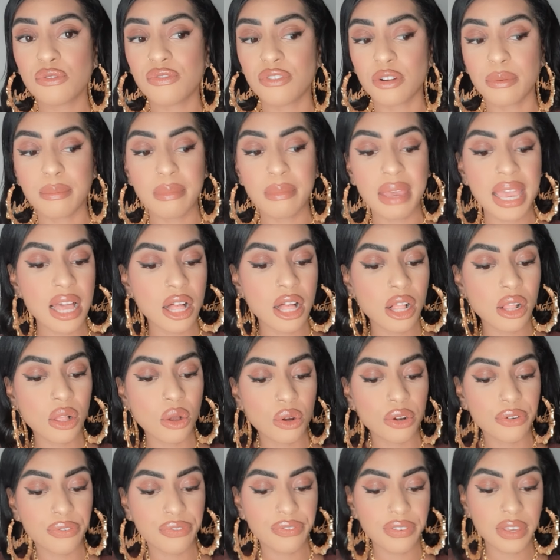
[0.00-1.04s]
for male
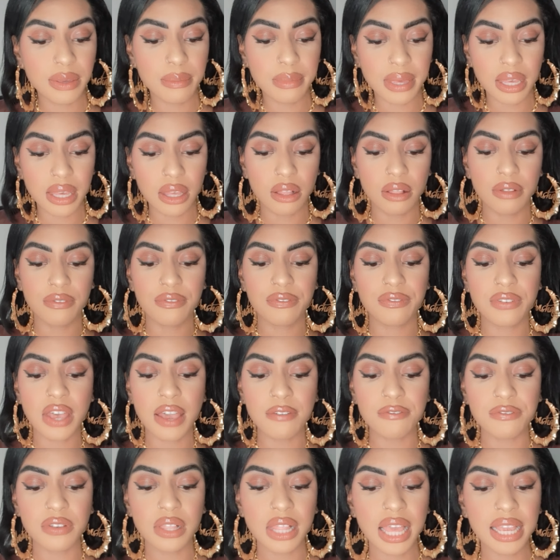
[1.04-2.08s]
or female. I
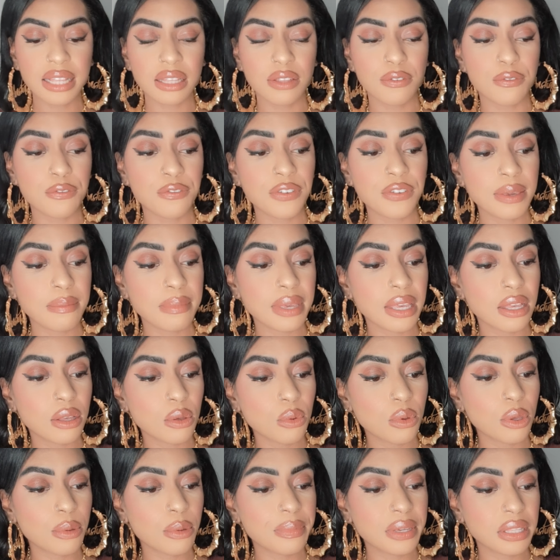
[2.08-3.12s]
feel like the female
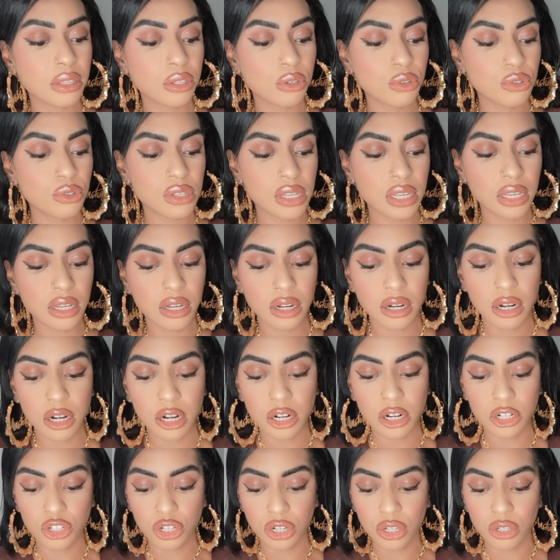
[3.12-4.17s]
will be losing
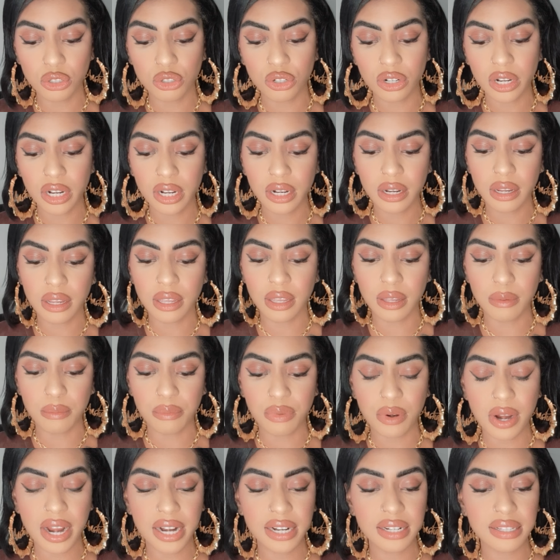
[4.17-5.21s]
her children and
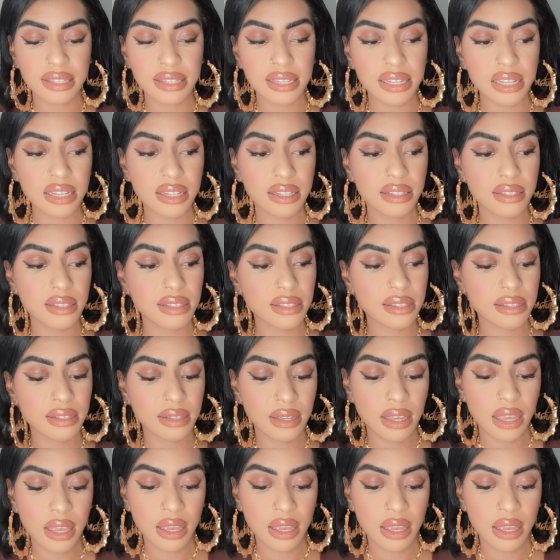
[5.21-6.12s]
pregnancies.